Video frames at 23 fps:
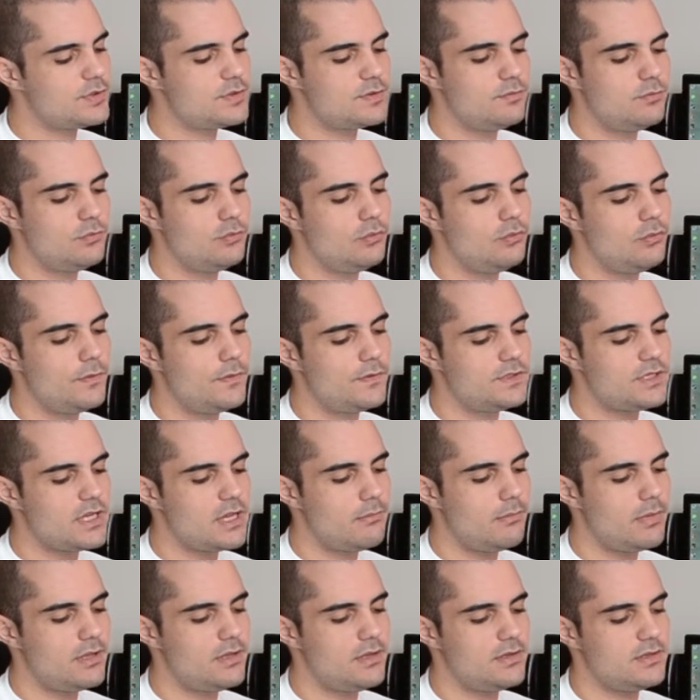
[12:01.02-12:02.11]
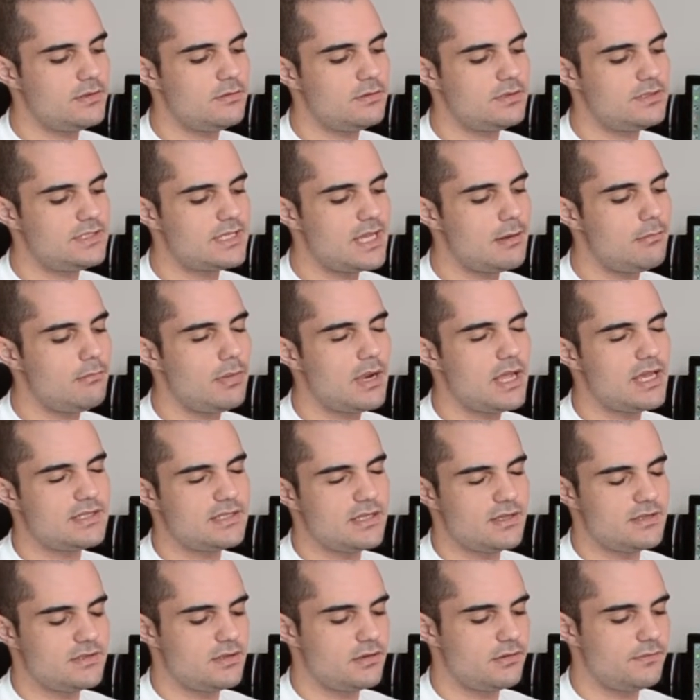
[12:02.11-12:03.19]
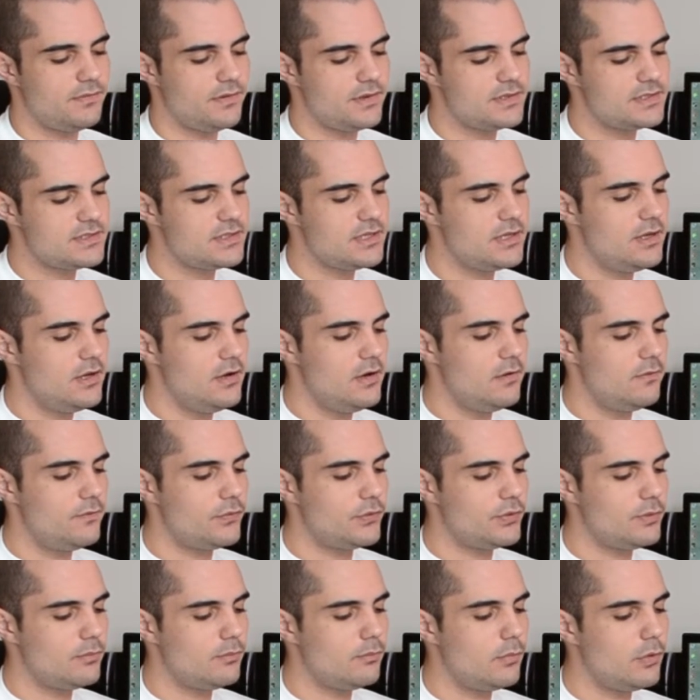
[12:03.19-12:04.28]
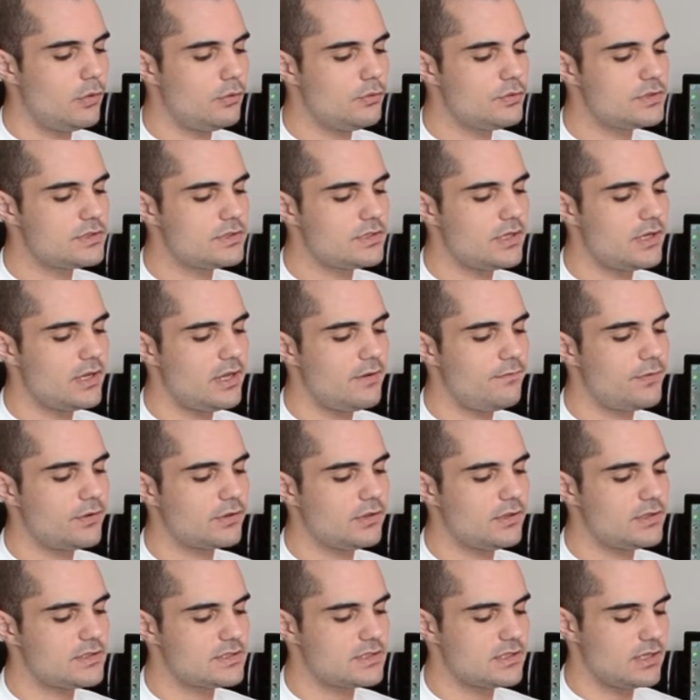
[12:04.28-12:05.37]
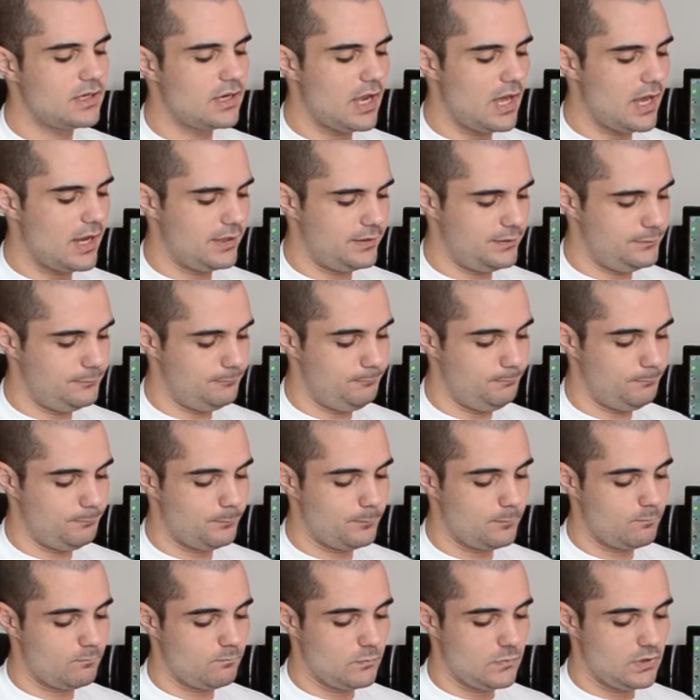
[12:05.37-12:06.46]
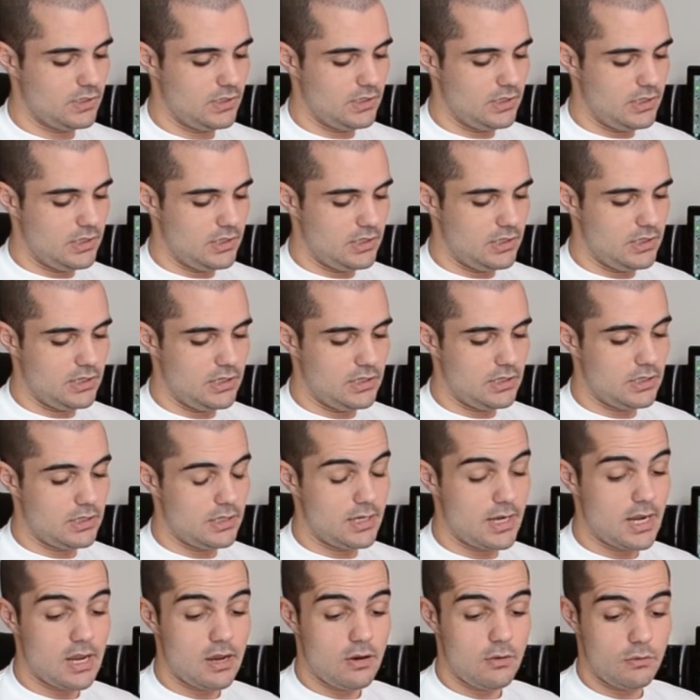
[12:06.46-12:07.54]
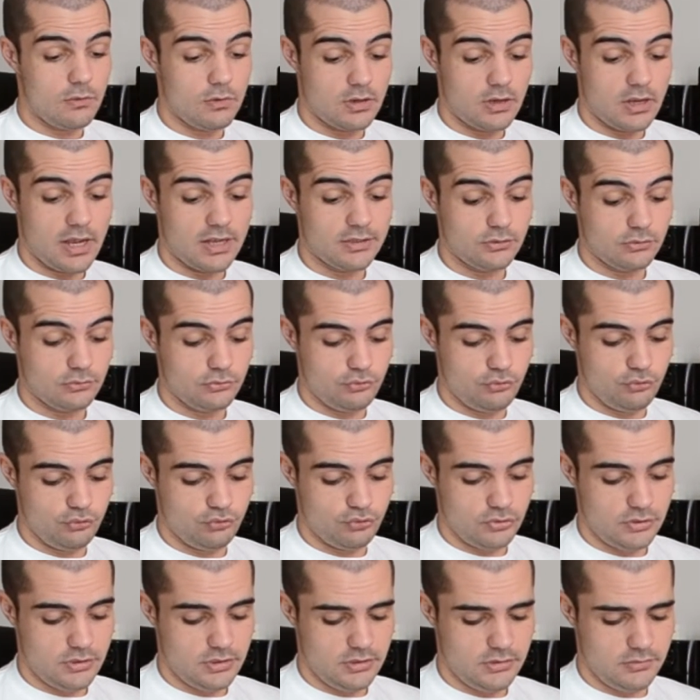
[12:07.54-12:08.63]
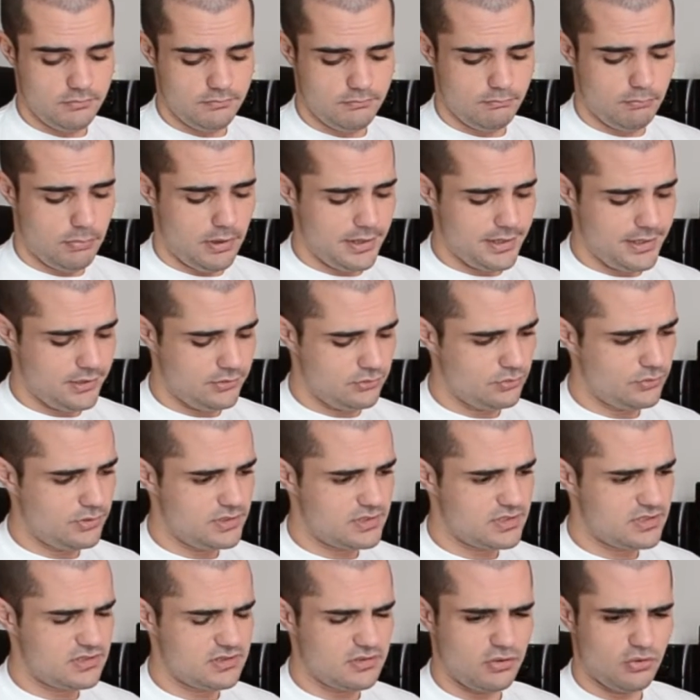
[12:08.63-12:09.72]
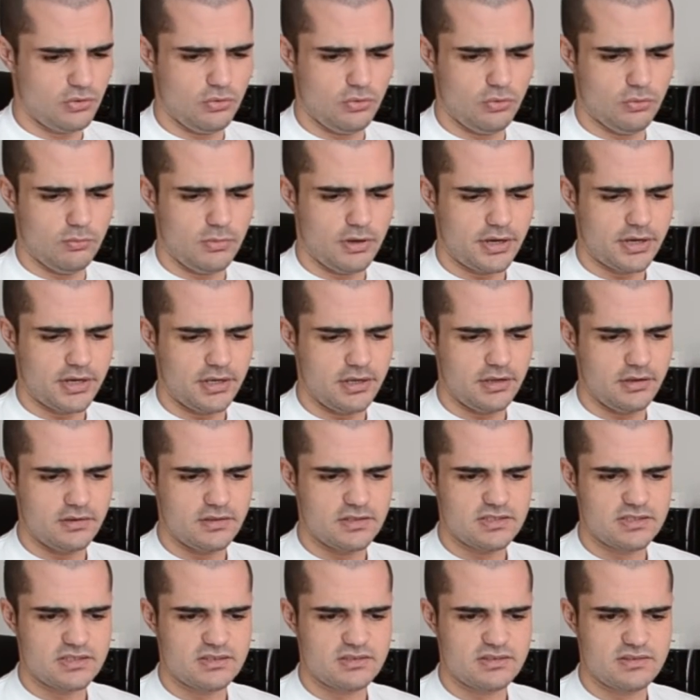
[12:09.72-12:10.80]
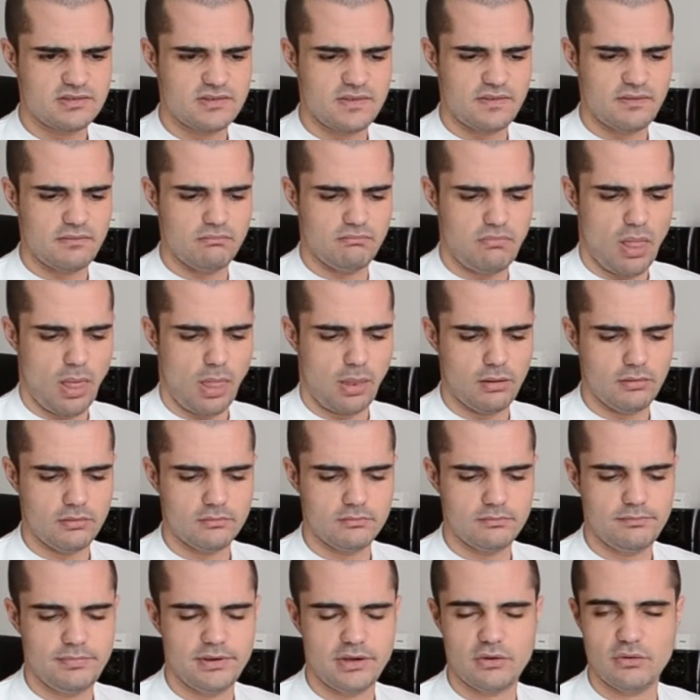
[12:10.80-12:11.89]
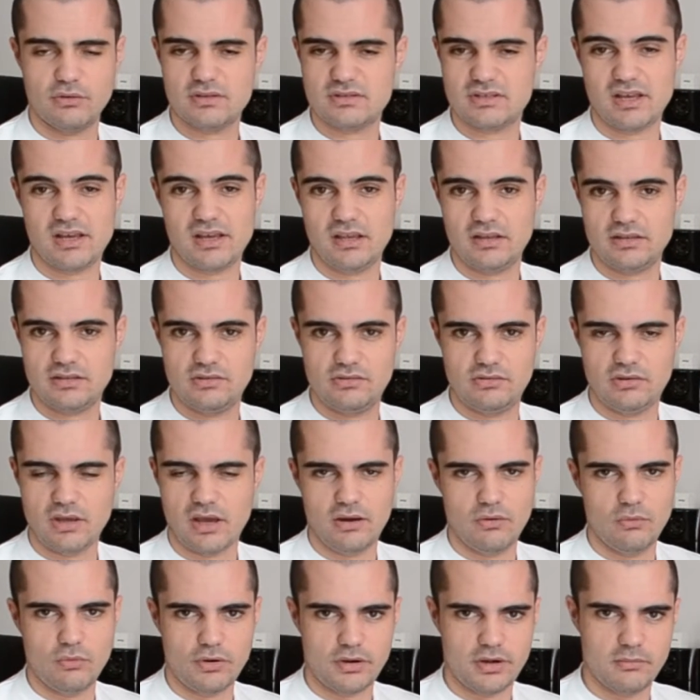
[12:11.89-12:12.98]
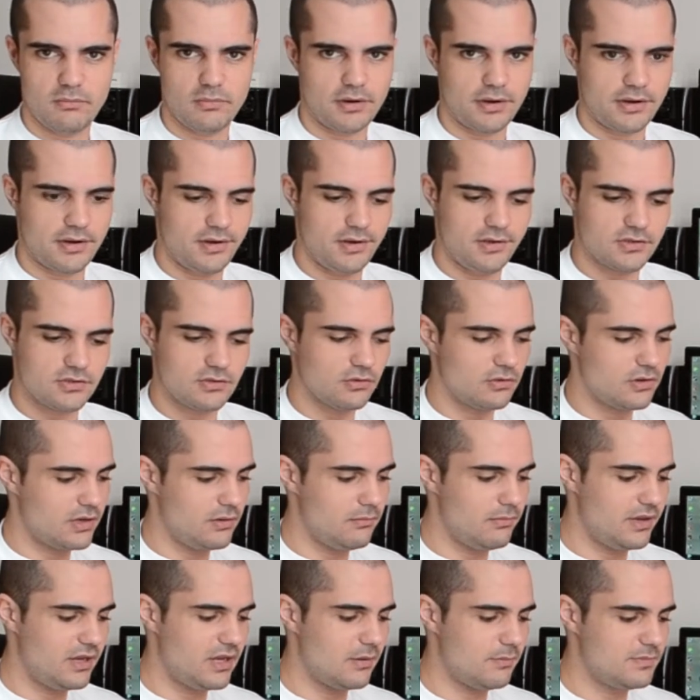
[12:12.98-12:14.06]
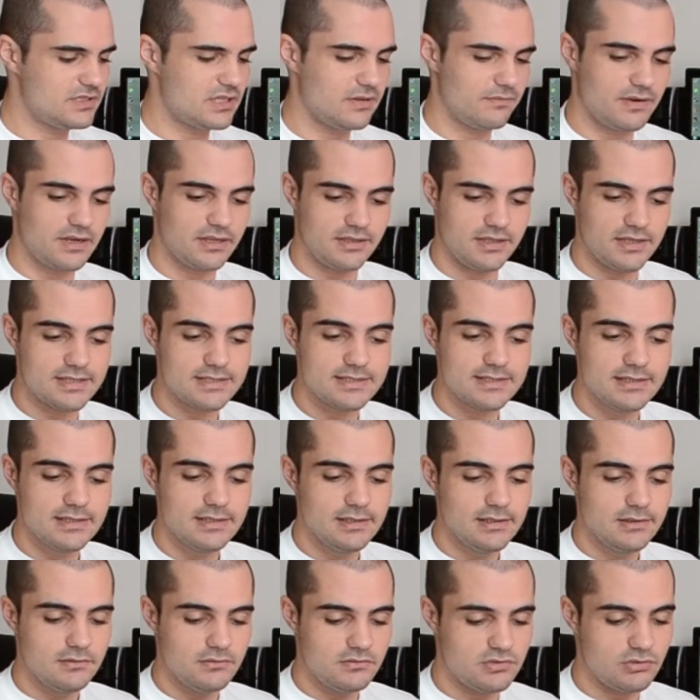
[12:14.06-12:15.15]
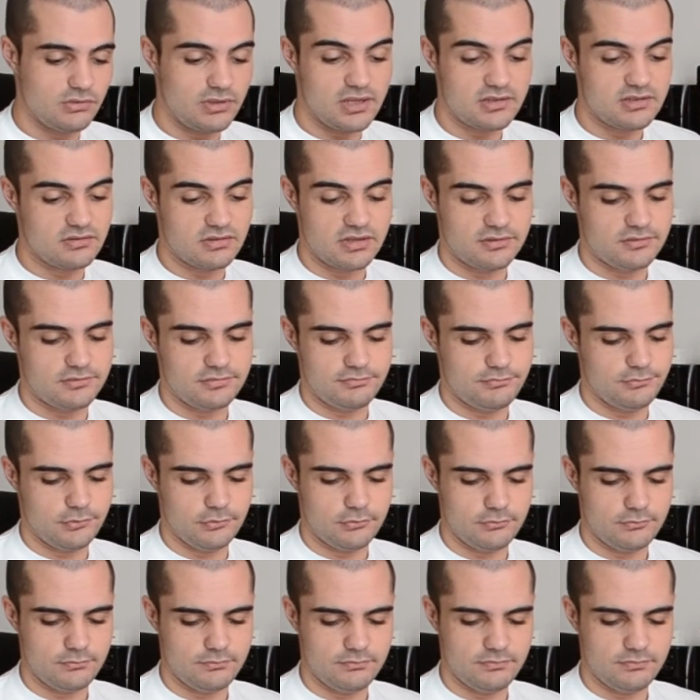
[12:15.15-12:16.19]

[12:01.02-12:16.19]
smooth sandblasted surface for the most effortless glide. Now, I don't usually buy into this whole marketing blah, blah, blah, because I work in marketing, so I make up stuff like this. So that's not, you know,